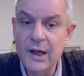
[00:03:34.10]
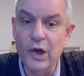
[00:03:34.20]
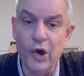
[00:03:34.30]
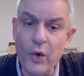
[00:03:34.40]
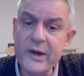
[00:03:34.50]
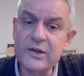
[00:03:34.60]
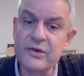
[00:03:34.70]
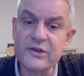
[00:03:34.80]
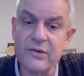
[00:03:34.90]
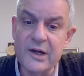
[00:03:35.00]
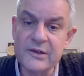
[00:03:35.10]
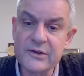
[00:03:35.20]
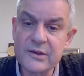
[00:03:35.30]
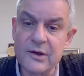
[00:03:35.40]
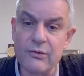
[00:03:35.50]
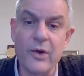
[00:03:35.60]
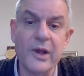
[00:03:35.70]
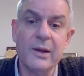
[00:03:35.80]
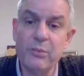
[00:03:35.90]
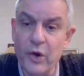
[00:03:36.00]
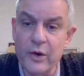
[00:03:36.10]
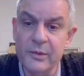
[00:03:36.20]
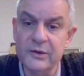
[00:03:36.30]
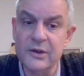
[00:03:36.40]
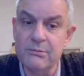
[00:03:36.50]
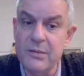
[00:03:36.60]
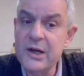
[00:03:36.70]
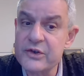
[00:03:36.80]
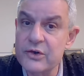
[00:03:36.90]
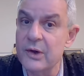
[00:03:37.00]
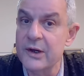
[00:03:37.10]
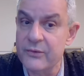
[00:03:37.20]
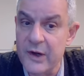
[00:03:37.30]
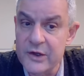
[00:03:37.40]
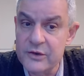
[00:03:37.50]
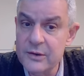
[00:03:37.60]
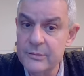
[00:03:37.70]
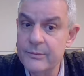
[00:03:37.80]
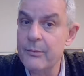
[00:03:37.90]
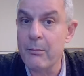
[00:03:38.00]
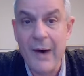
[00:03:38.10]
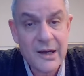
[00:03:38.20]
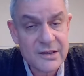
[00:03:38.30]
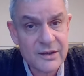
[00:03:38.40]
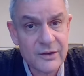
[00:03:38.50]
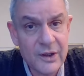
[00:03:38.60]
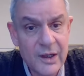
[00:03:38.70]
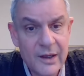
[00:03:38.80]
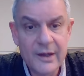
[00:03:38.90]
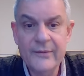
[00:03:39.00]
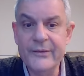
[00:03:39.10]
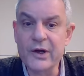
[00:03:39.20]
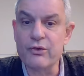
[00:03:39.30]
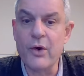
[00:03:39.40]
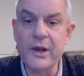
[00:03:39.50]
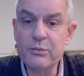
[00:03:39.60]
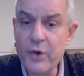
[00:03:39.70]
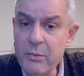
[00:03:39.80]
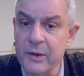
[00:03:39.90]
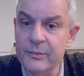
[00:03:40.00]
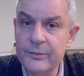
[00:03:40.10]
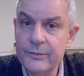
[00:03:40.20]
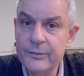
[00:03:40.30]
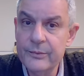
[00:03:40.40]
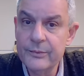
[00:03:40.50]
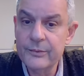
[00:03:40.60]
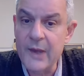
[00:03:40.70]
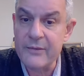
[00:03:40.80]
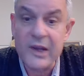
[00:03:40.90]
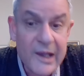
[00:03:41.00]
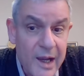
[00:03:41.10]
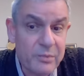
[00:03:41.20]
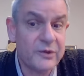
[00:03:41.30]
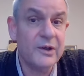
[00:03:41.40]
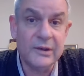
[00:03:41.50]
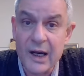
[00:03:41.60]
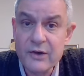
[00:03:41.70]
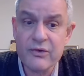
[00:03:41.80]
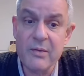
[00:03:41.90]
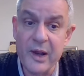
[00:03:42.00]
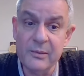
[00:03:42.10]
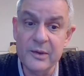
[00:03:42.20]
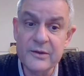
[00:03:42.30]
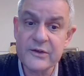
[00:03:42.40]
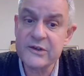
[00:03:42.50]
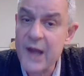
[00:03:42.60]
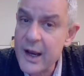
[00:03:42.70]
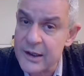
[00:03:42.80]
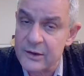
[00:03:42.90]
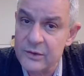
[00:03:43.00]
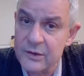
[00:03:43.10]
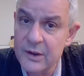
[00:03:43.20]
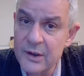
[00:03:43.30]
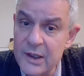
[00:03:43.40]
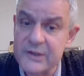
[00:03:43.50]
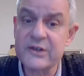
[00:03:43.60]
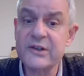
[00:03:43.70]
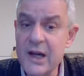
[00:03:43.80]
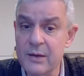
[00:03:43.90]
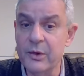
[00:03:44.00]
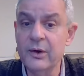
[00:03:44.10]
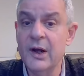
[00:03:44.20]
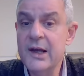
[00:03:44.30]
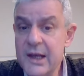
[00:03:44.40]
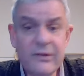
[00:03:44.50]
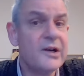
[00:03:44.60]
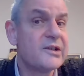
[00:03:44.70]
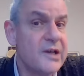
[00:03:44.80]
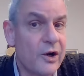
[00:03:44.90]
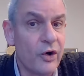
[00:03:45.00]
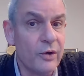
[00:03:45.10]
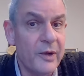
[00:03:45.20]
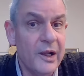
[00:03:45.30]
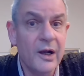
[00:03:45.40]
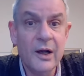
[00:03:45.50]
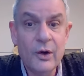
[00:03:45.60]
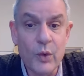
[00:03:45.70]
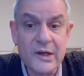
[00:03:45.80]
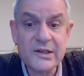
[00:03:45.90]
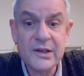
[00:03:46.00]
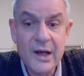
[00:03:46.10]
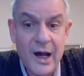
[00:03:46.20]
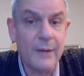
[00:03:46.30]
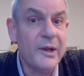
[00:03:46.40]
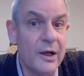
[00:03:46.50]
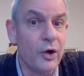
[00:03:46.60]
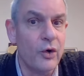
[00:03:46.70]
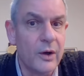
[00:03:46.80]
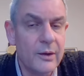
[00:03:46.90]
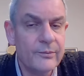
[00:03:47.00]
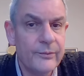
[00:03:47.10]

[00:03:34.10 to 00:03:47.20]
Low interest rates, growing employment, and minuscule inflation masked the growing problem, having kept debt repayments stagnant and sustainable even as the economy was humming along.